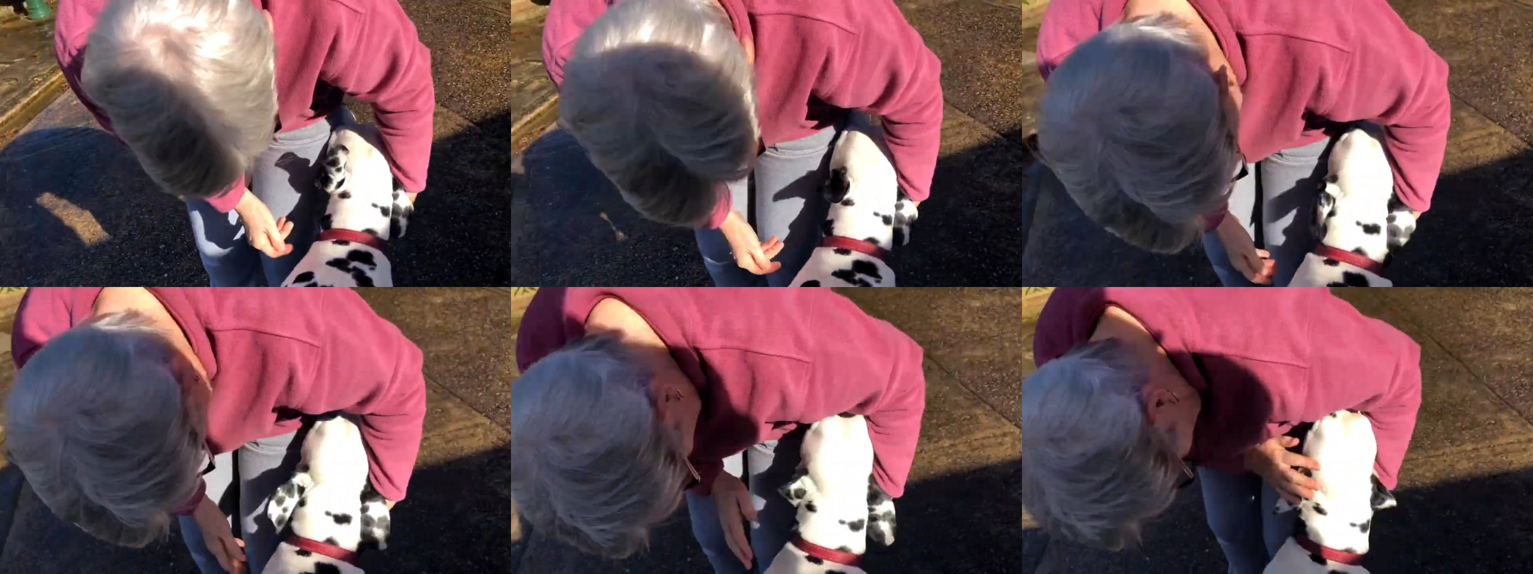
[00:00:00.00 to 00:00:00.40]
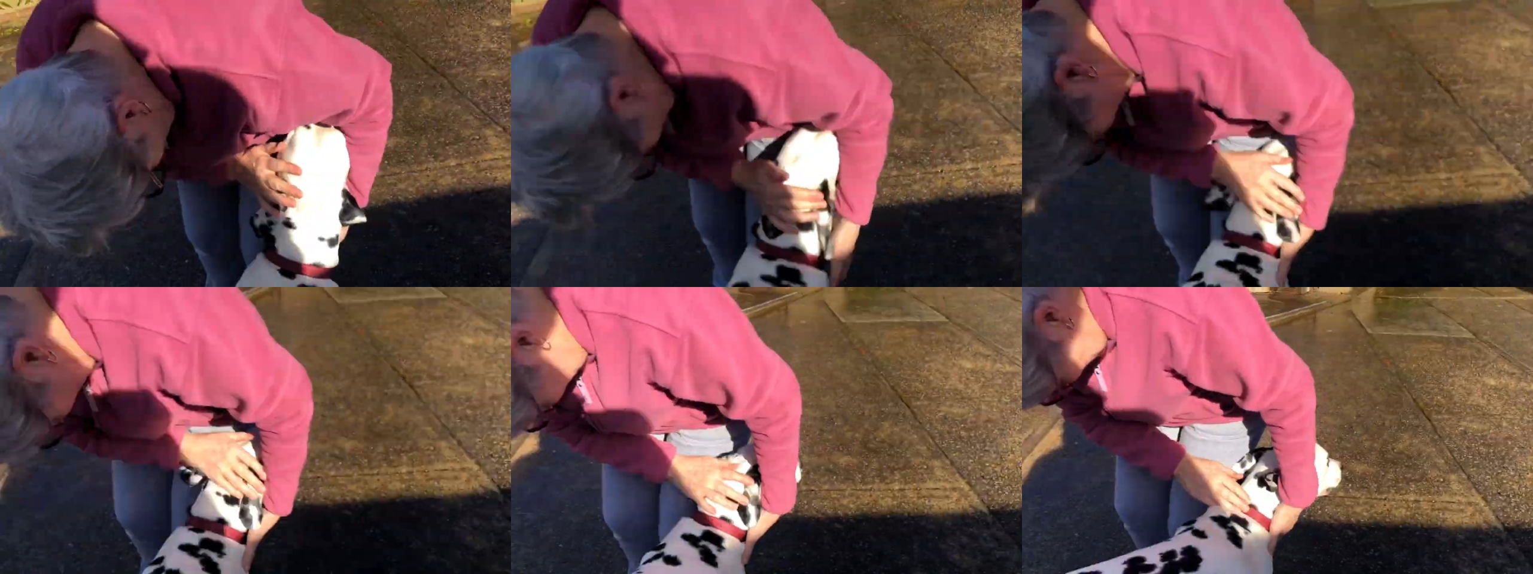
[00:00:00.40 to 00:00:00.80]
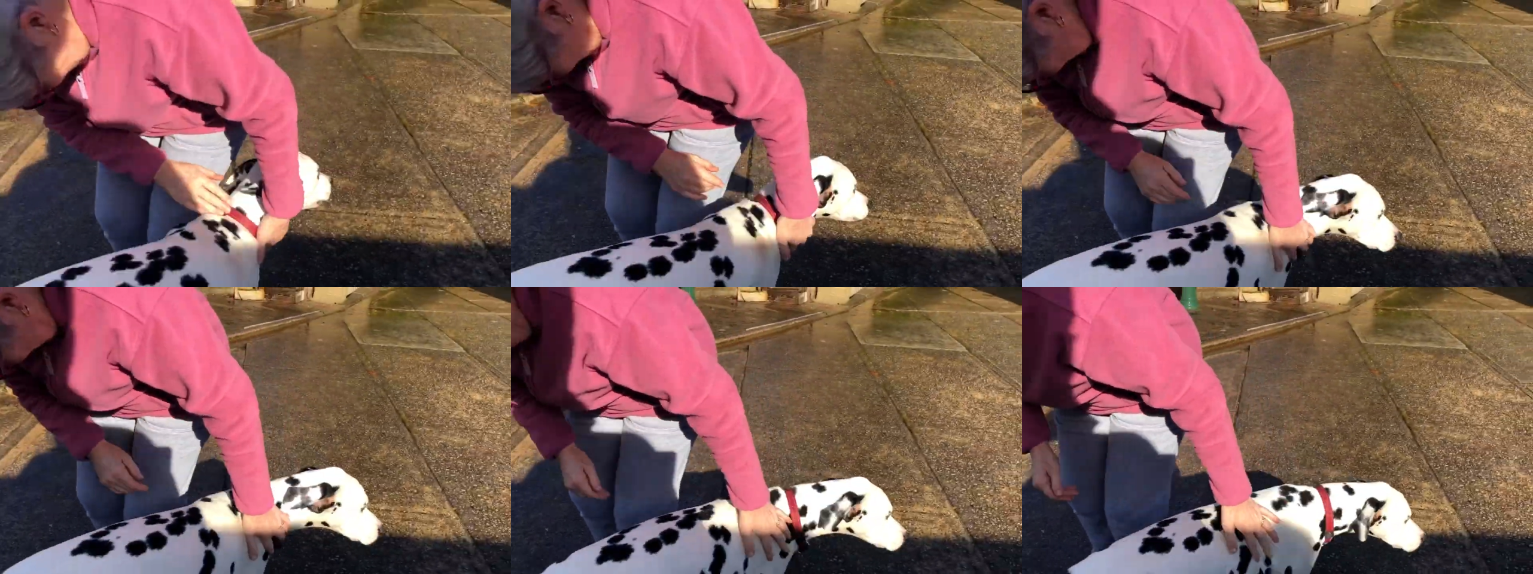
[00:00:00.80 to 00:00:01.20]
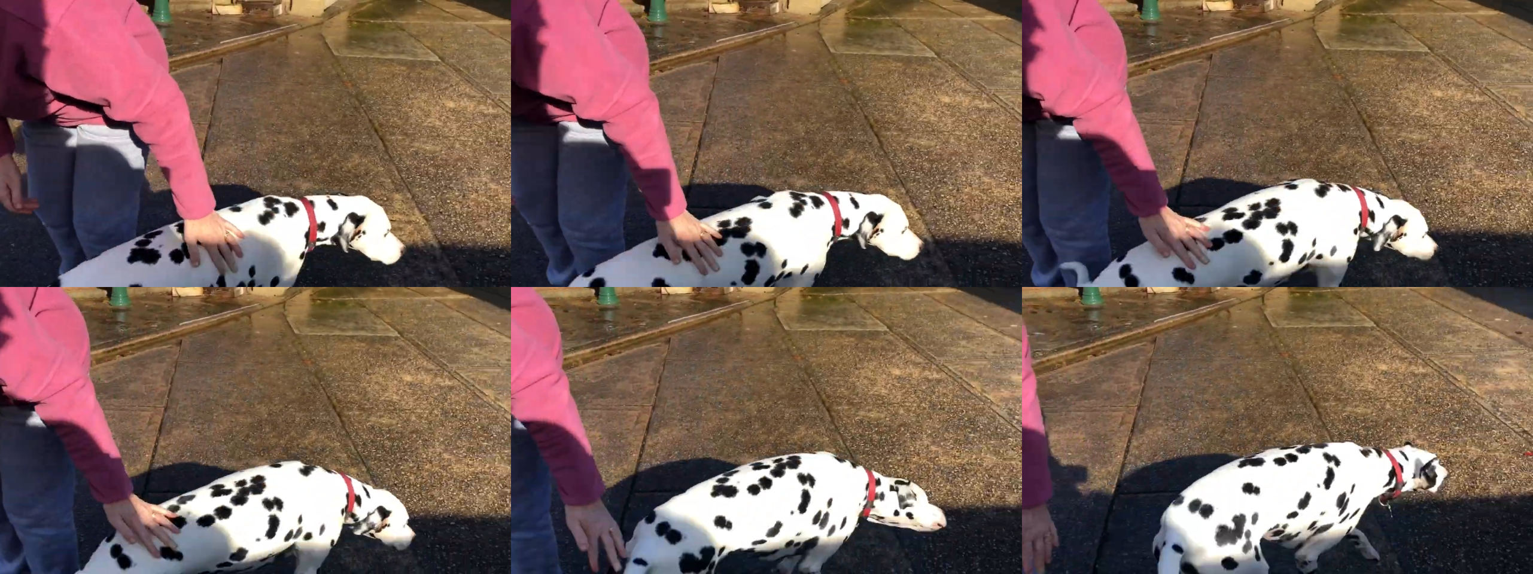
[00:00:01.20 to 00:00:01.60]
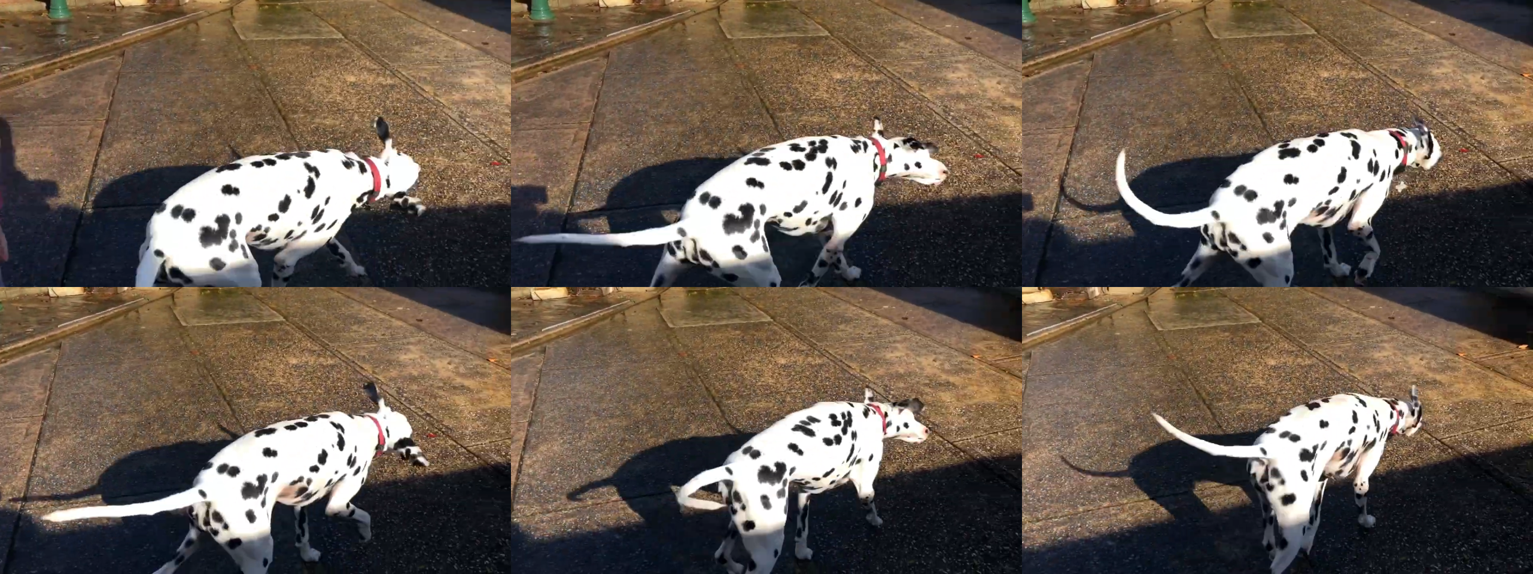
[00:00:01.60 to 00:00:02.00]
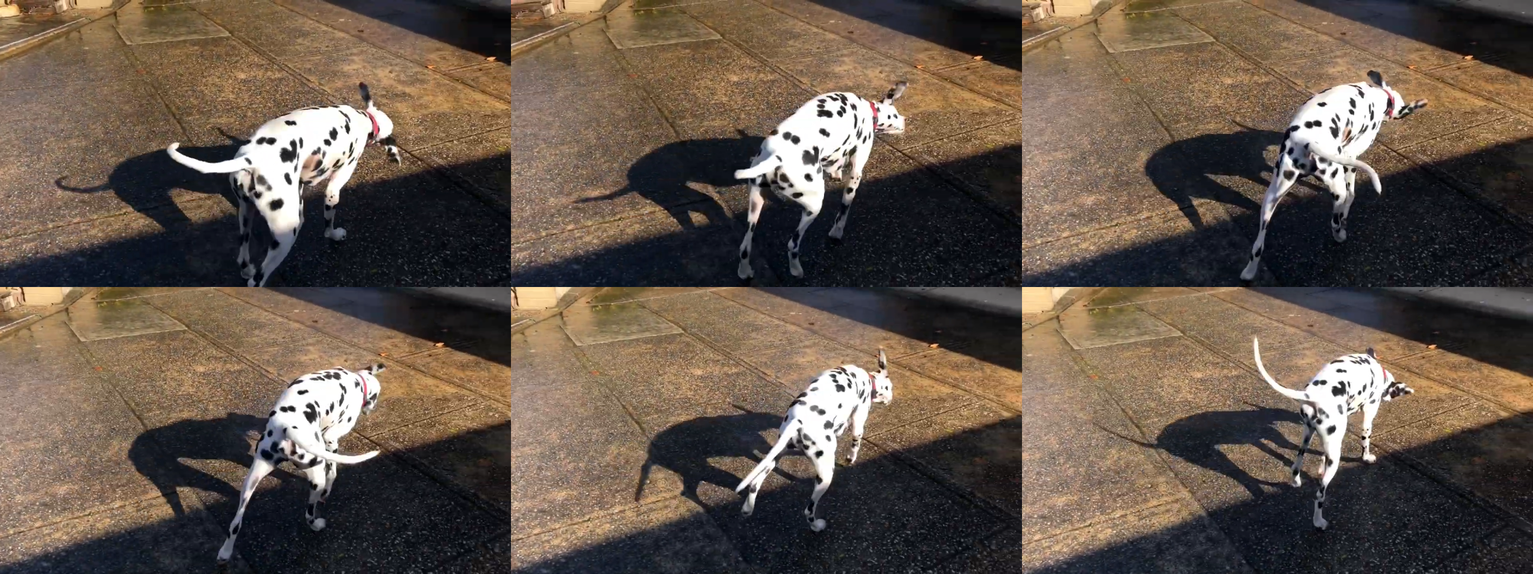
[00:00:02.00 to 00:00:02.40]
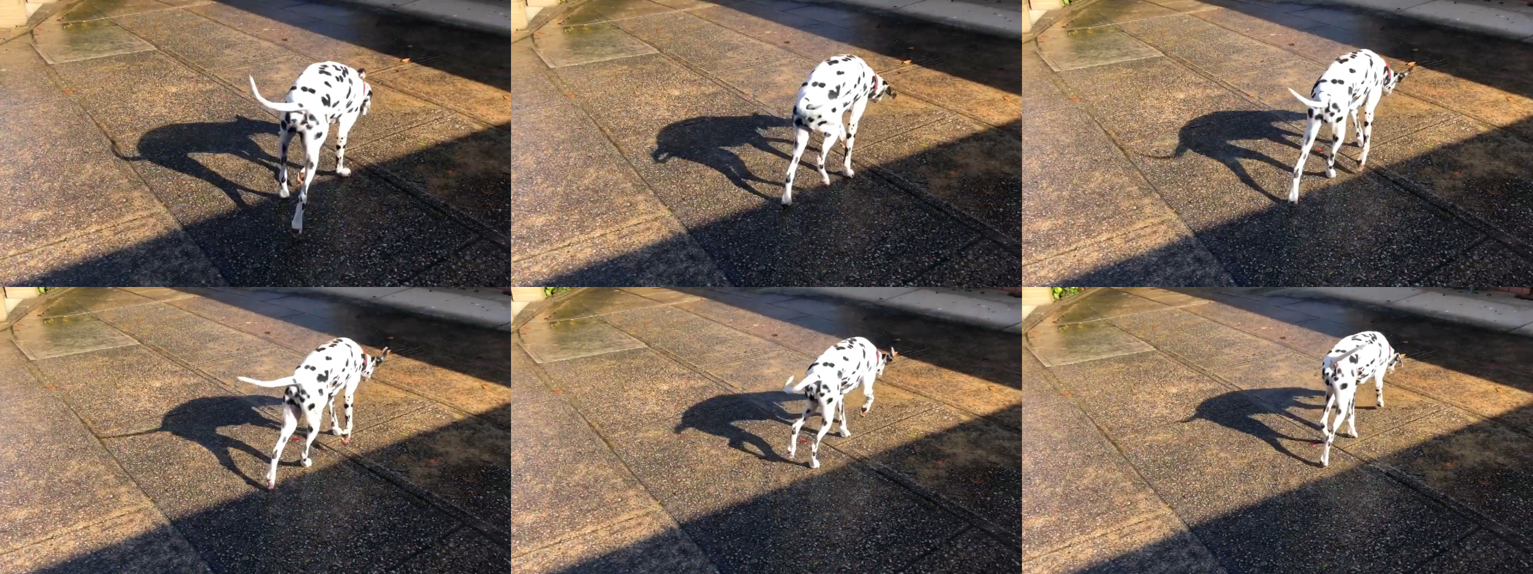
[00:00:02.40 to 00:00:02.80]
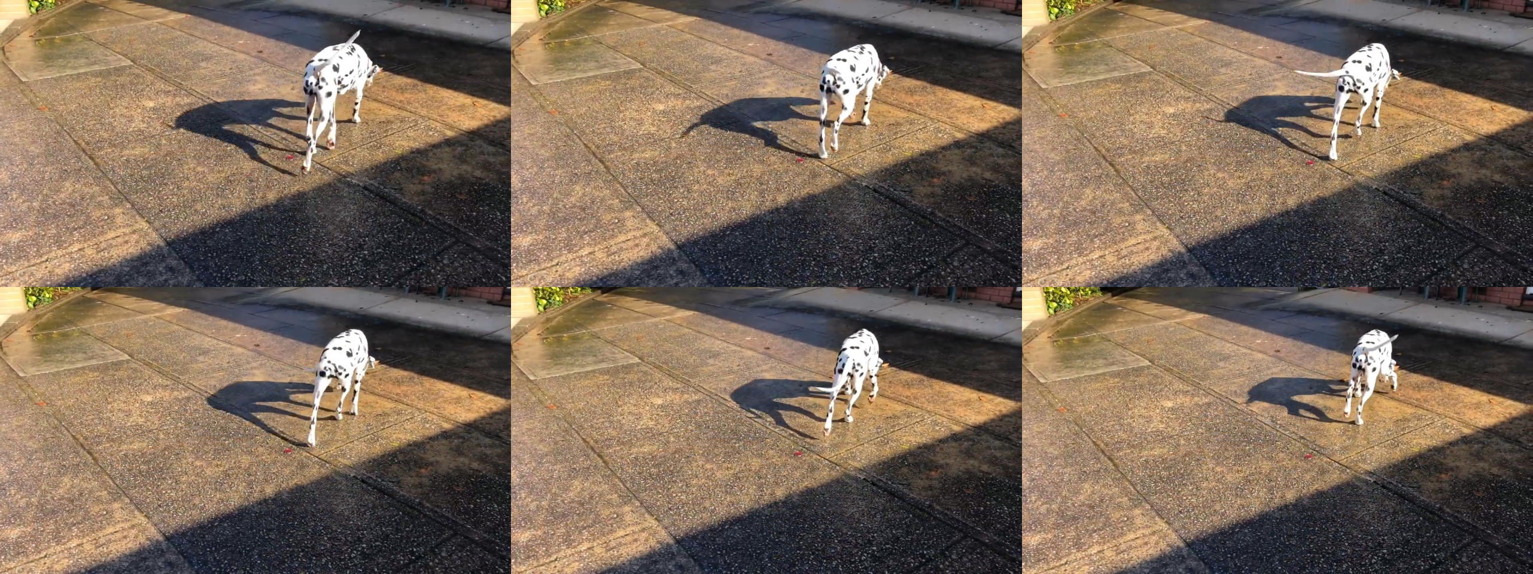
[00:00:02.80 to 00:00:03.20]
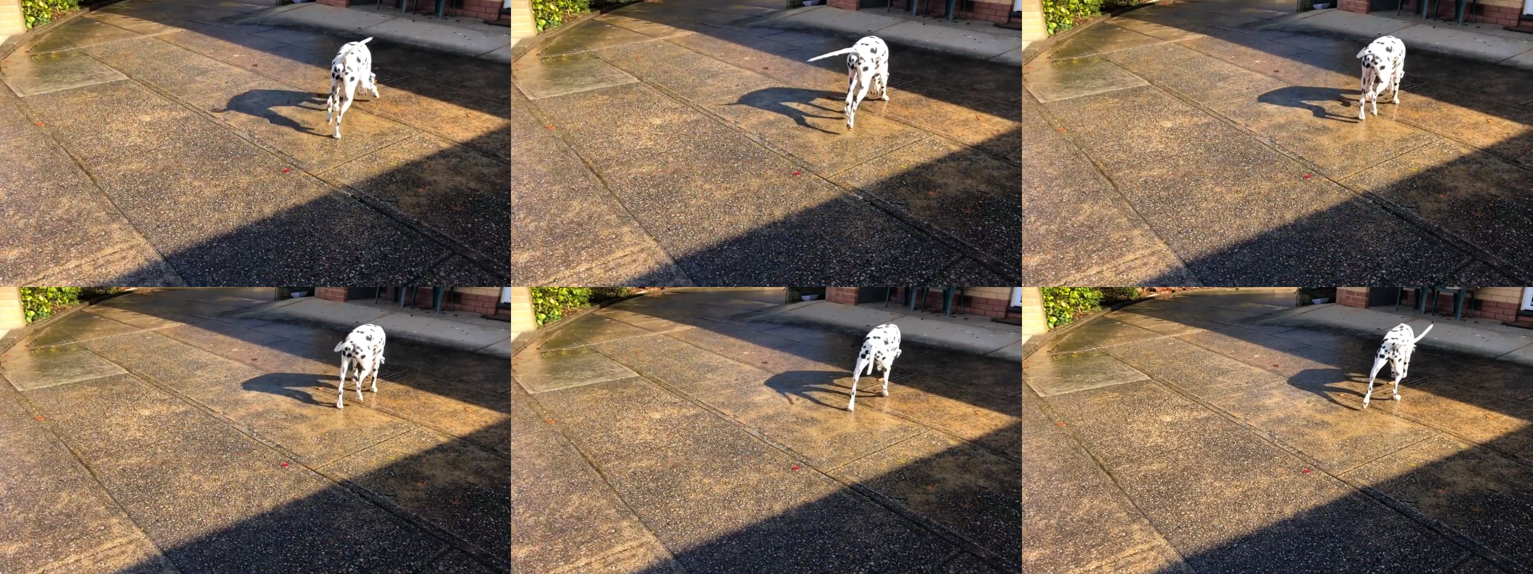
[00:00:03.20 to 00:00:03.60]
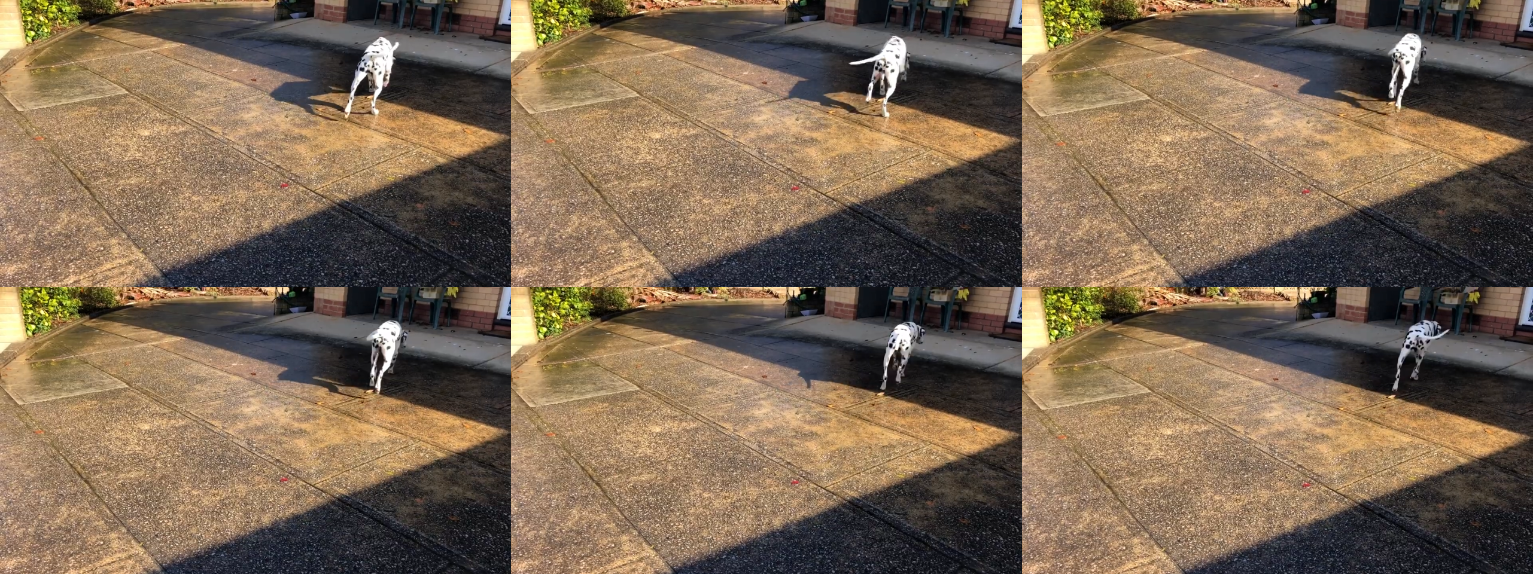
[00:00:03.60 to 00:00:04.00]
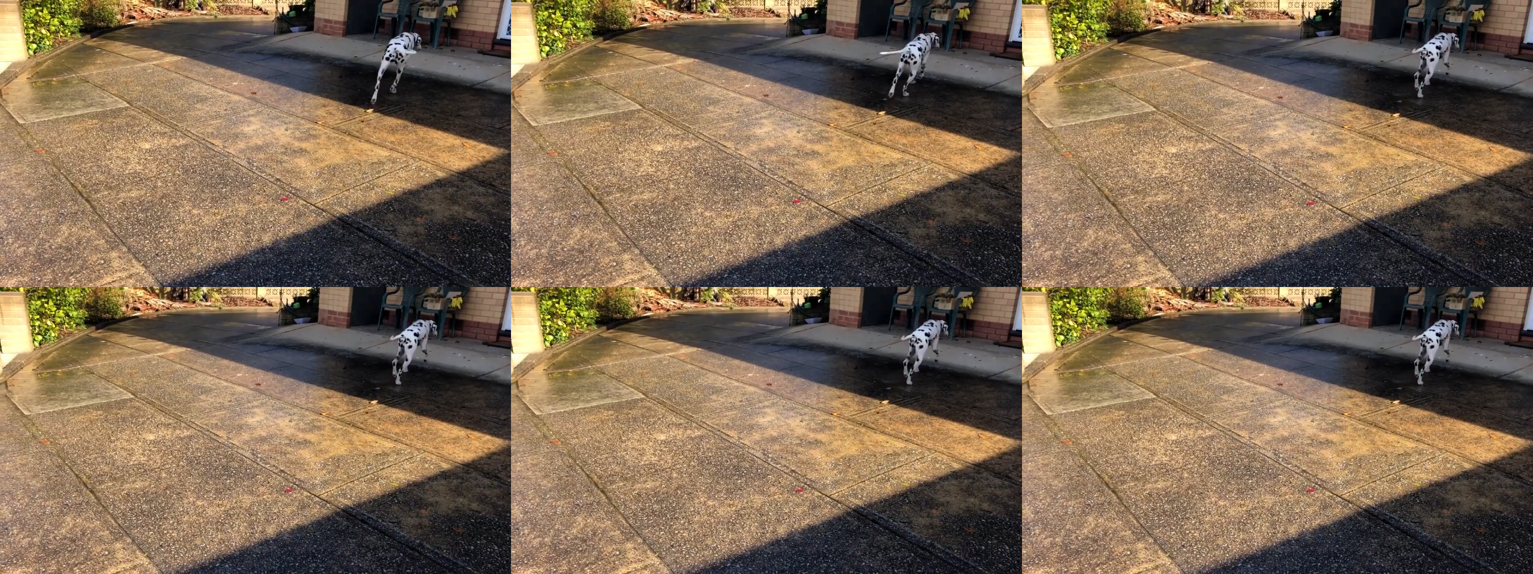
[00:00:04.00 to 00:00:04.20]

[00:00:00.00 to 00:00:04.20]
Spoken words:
No face is visible, so there are no lips to read.